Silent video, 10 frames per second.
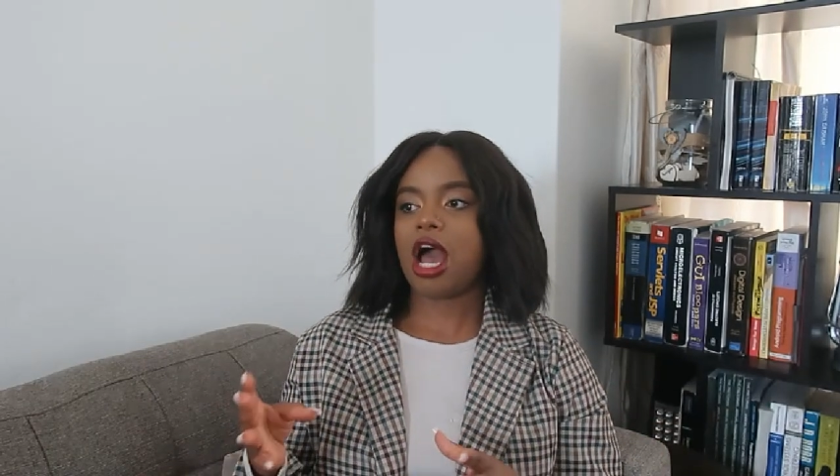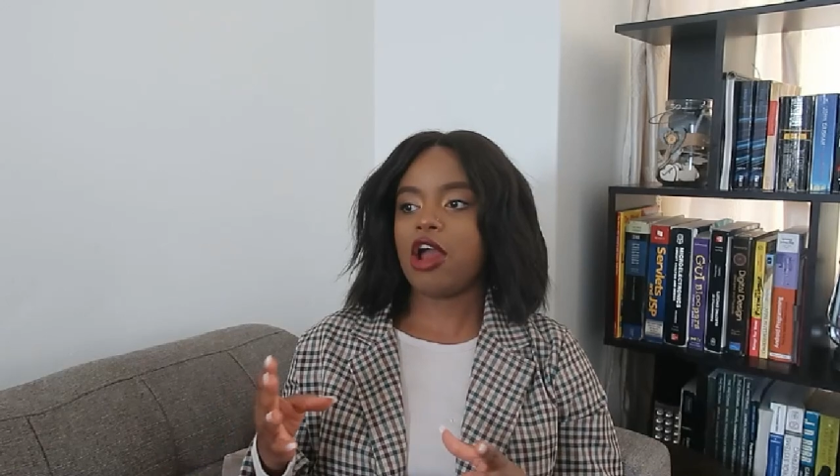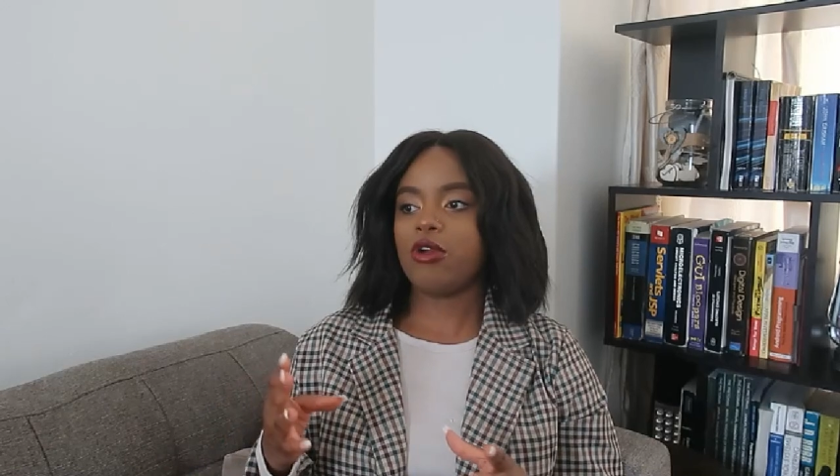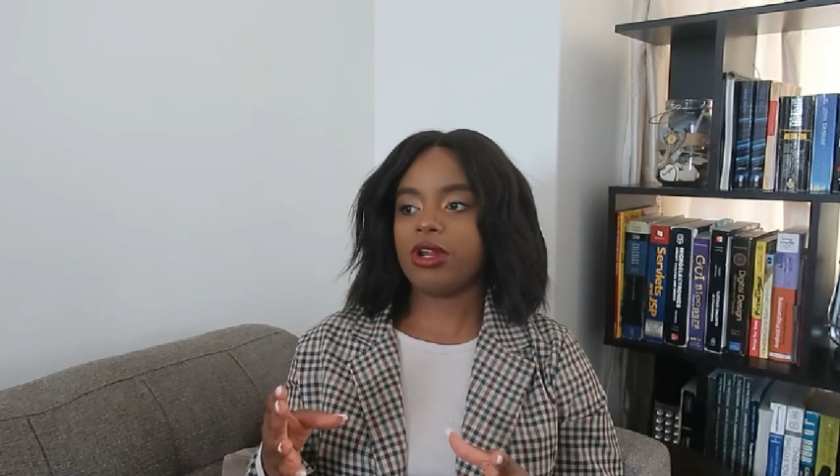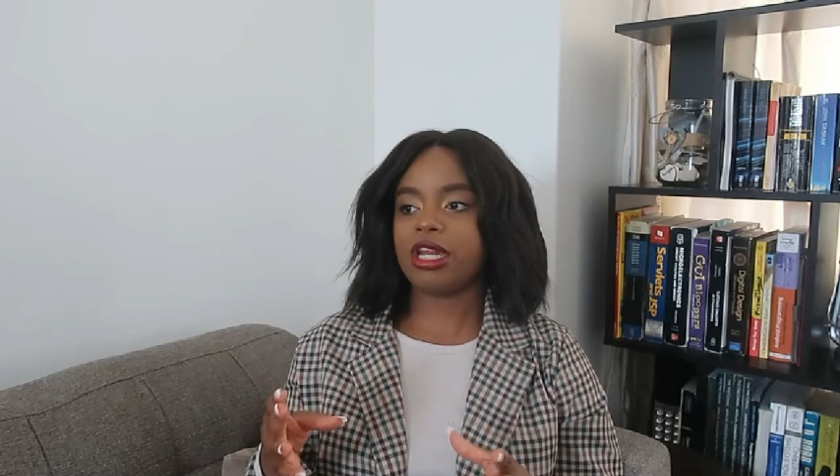
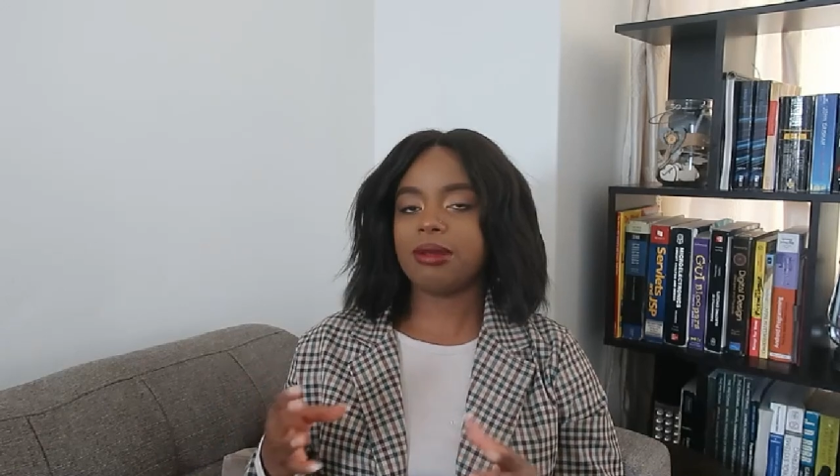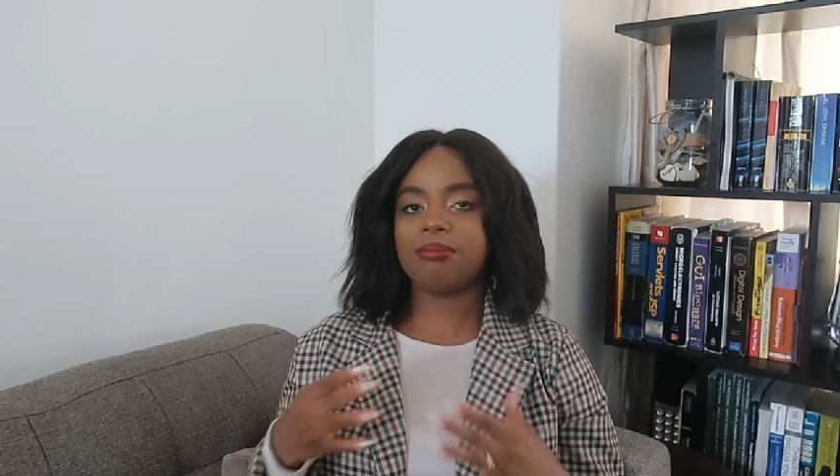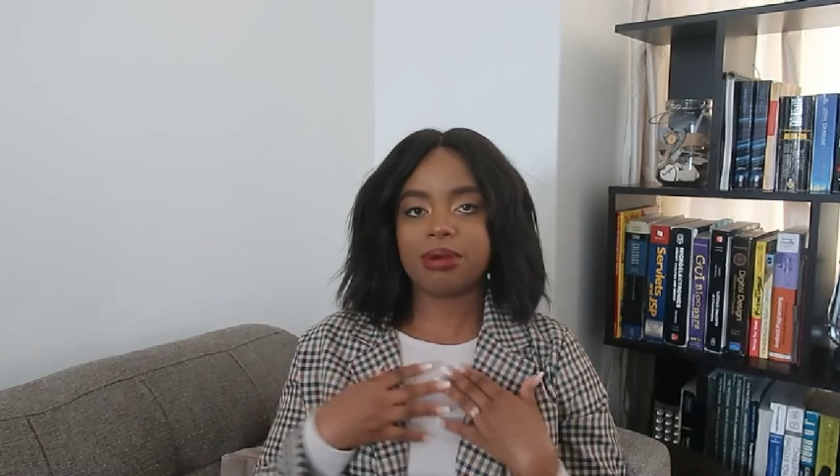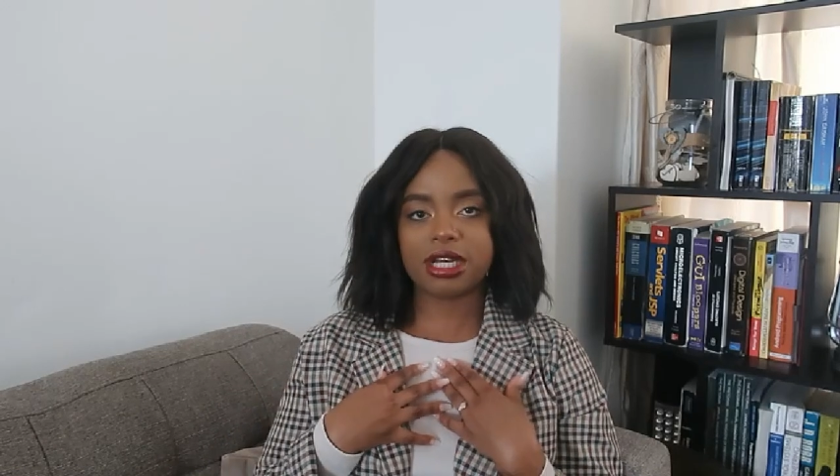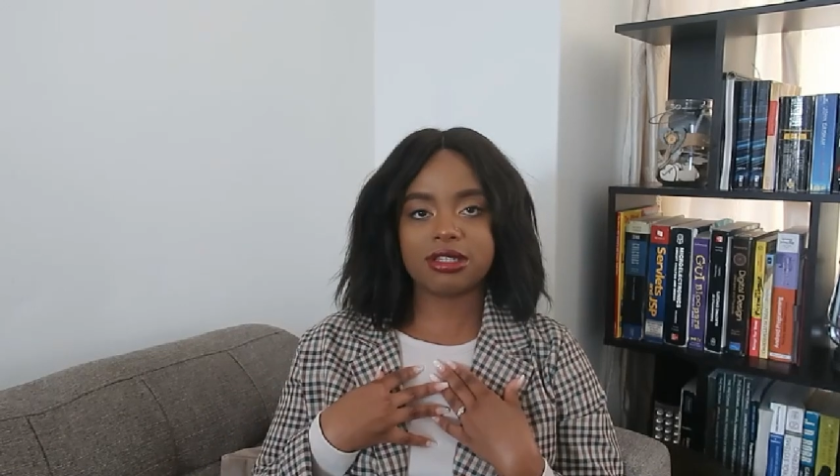I already
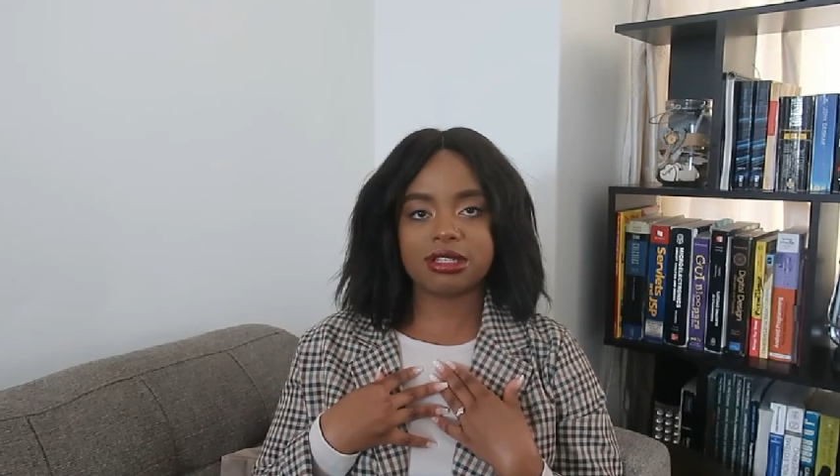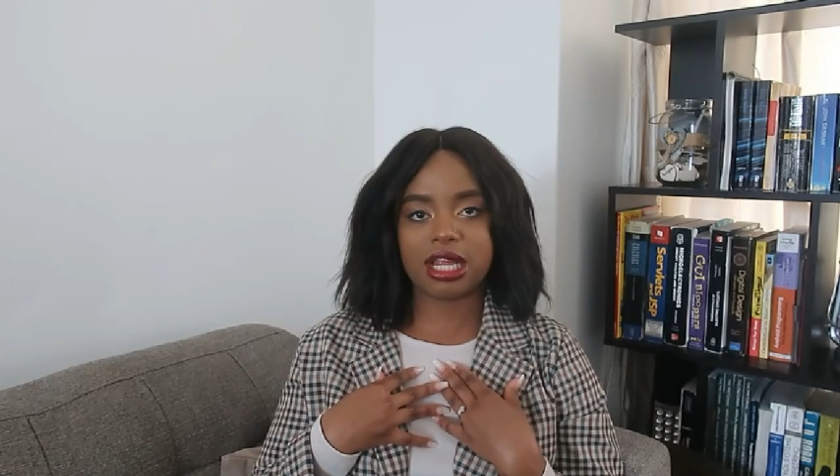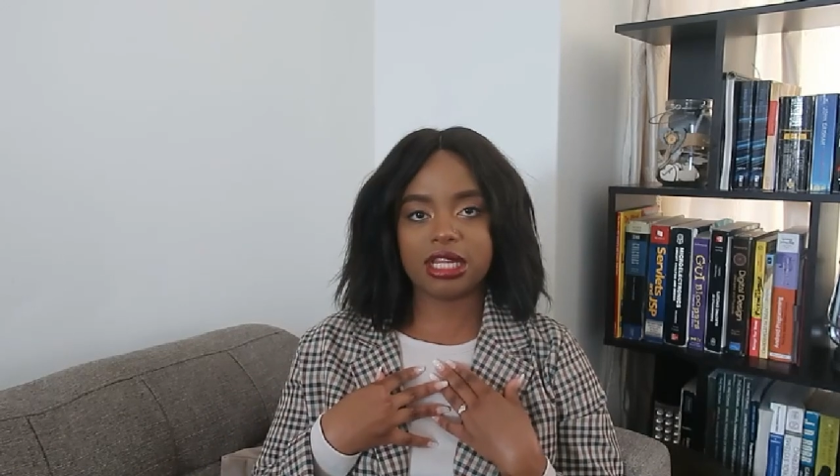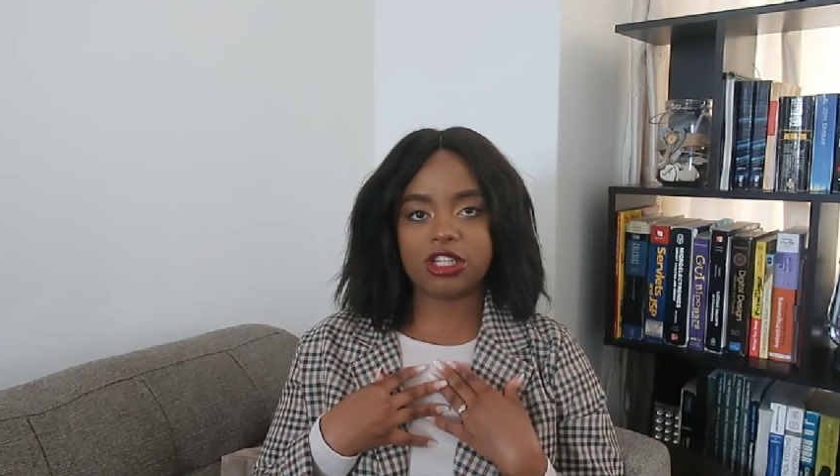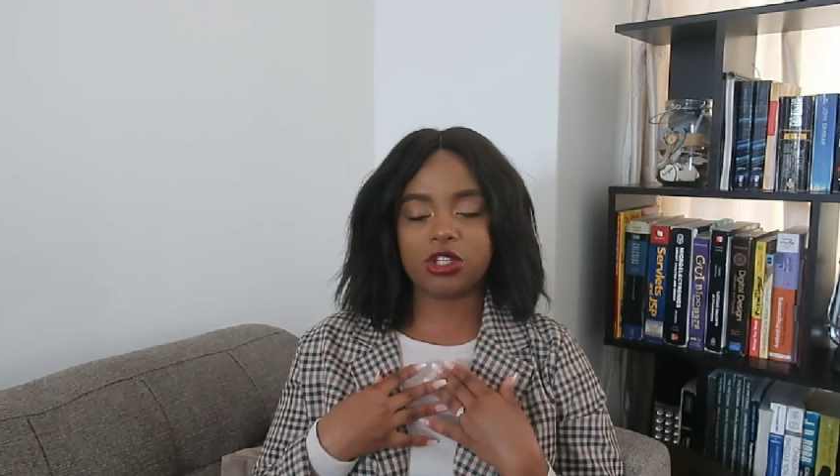
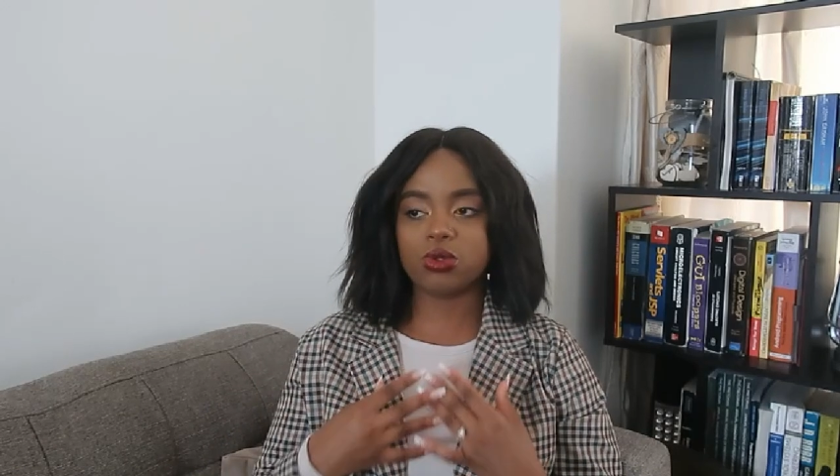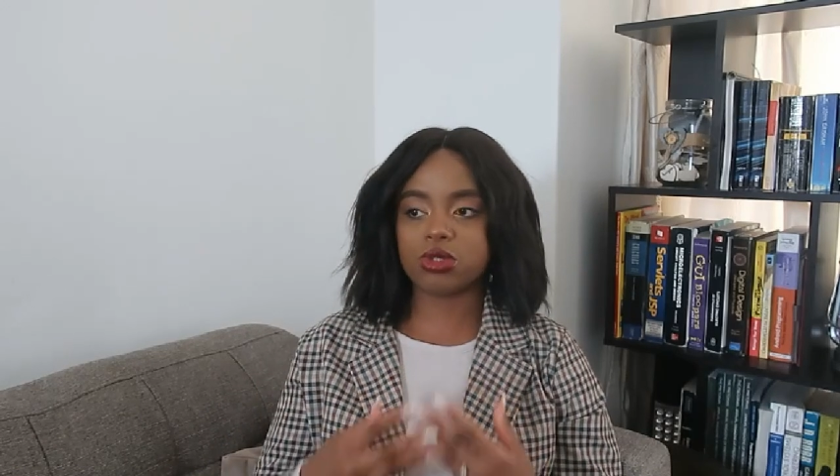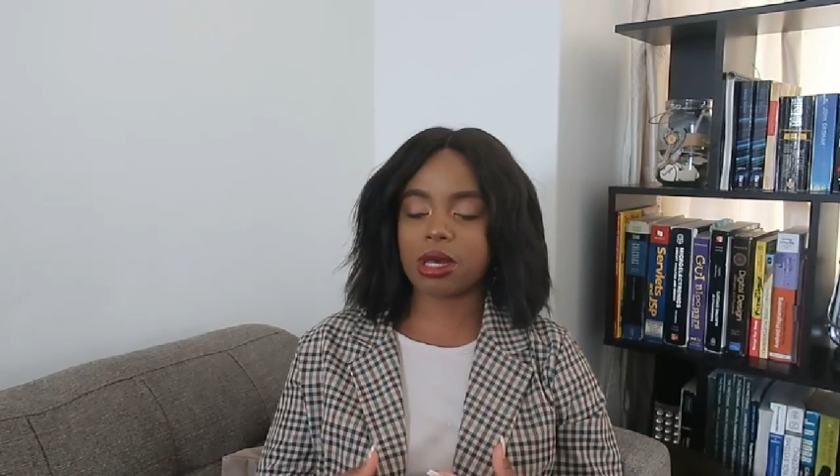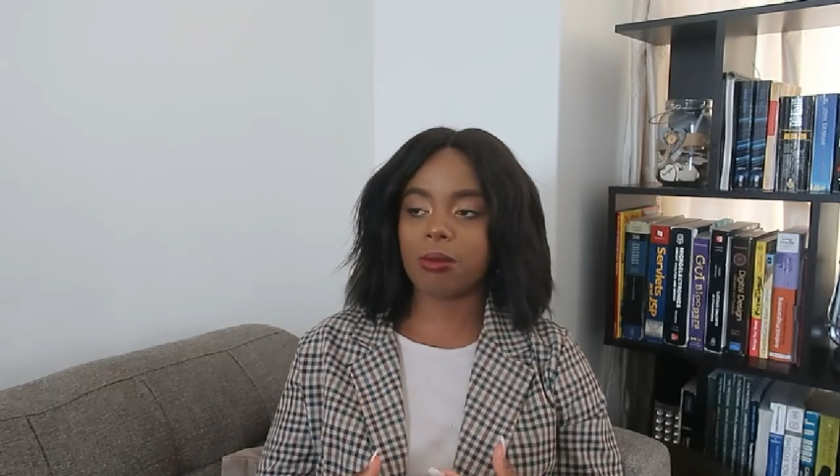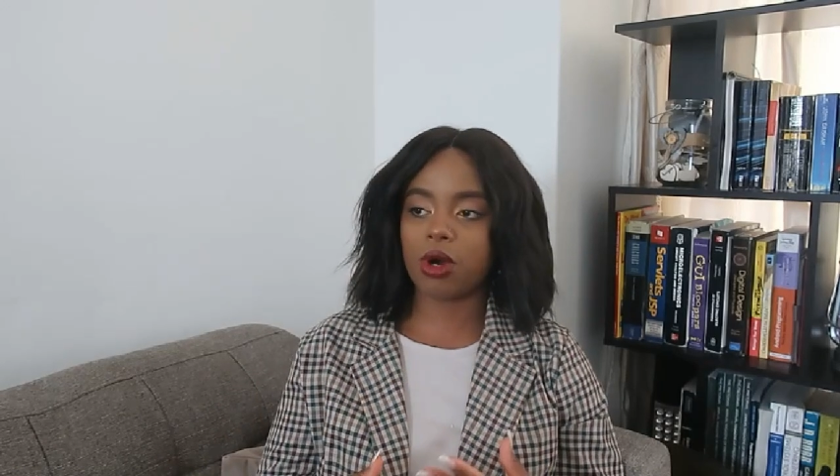personally knew
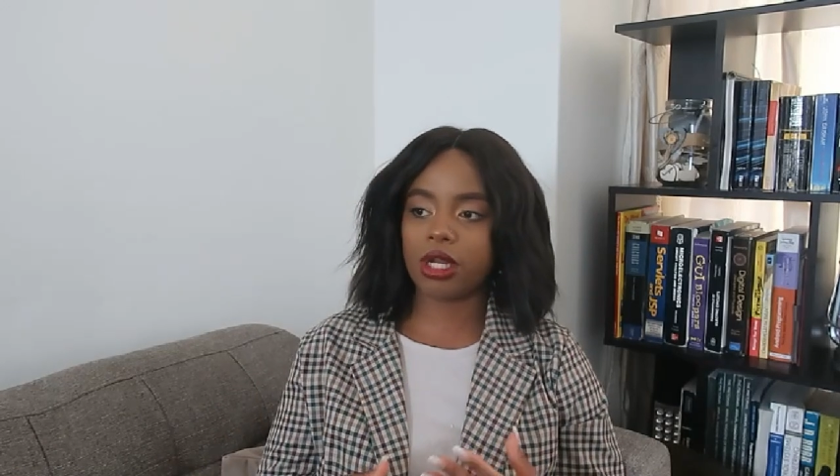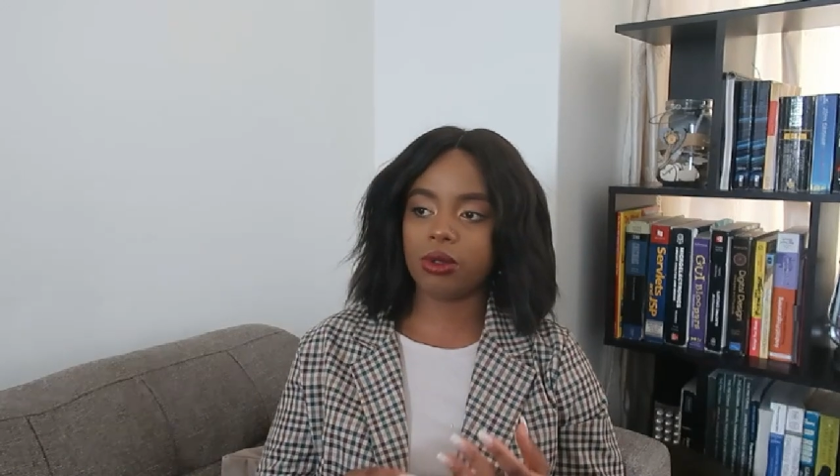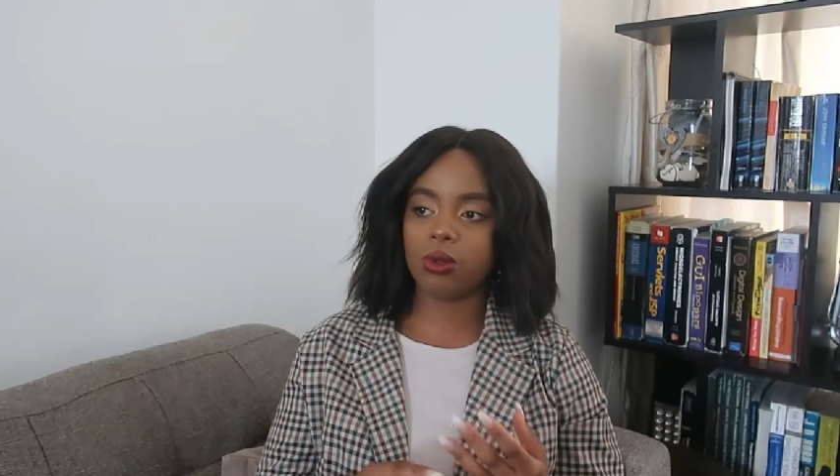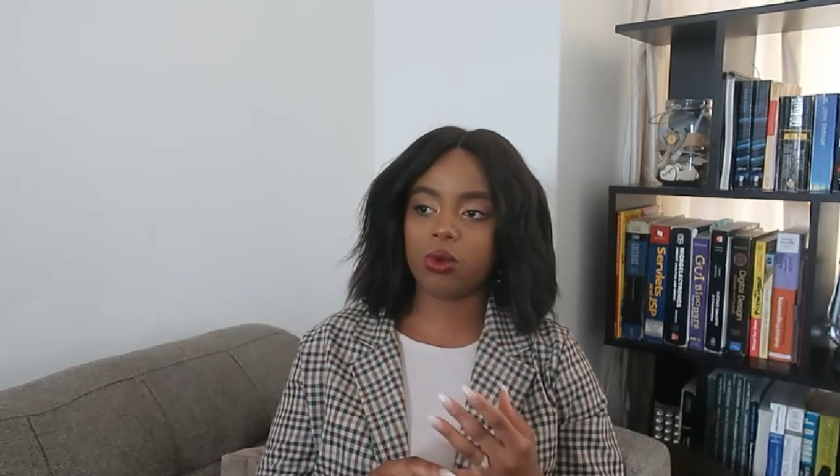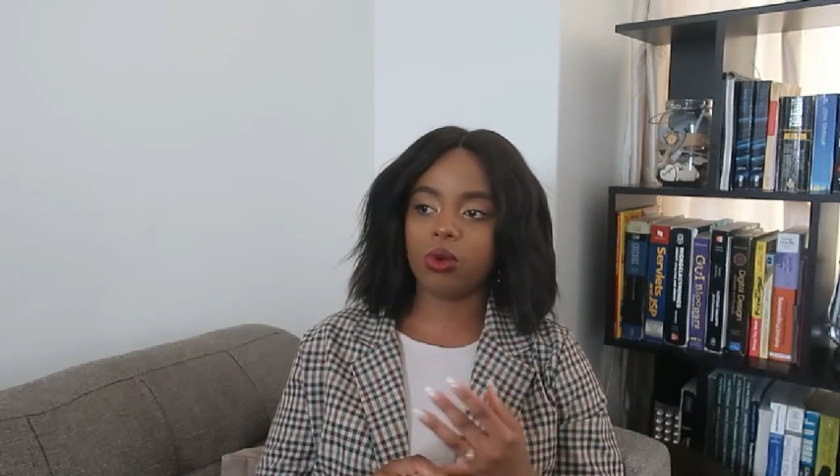someone